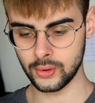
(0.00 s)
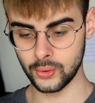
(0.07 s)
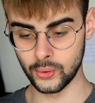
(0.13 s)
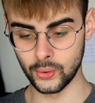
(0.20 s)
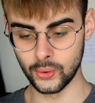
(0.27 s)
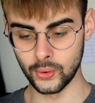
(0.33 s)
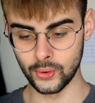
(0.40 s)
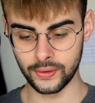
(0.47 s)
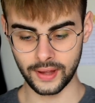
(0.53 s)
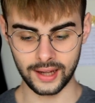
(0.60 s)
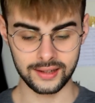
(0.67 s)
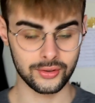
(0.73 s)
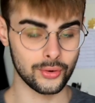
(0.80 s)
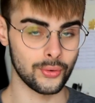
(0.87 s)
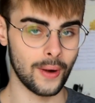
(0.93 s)
Ooh,
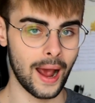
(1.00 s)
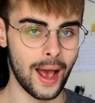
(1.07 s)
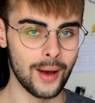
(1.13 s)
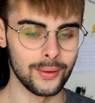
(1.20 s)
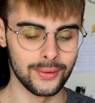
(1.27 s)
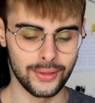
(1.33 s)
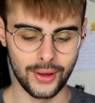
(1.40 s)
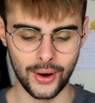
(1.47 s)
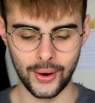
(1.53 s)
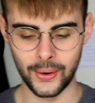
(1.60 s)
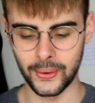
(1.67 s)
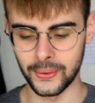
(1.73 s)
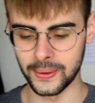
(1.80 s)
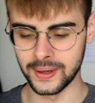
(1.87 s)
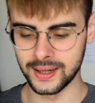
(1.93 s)
that crown
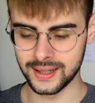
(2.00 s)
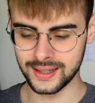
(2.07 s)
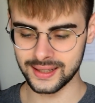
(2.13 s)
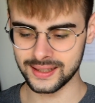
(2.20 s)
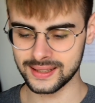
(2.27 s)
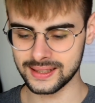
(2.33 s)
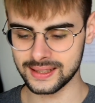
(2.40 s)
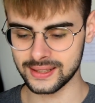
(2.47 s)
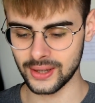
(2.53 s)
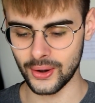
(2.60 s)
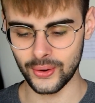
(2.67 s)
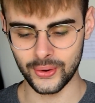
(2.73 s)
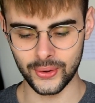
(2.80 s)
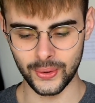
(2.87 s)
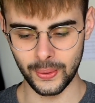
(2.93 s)
though.
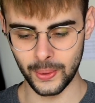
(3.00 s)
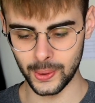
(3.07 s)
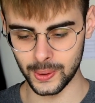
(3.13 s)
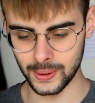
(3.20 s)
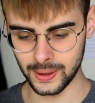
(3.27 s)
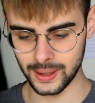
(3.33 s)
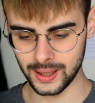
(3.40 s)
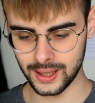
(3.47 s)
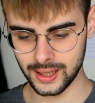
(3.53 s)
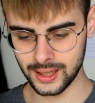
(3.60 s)
So cool.